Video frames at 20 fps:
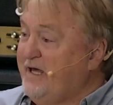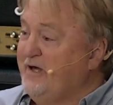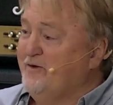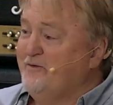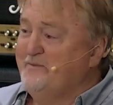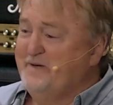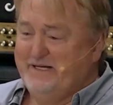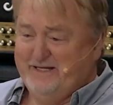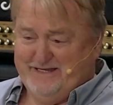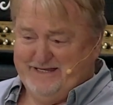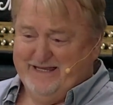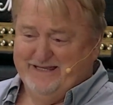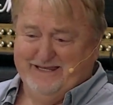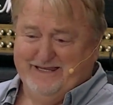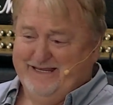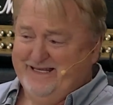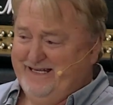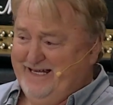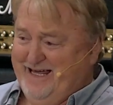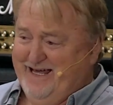to kill me
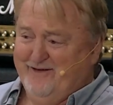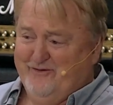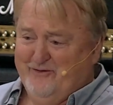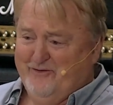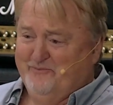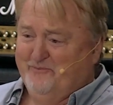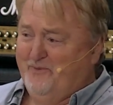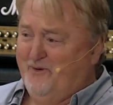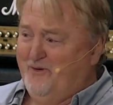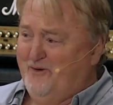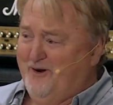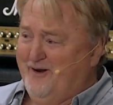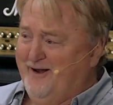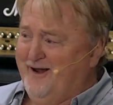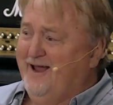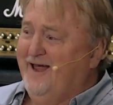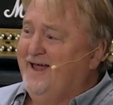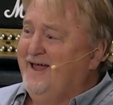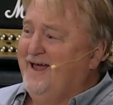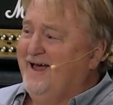since the day I was
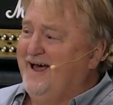born.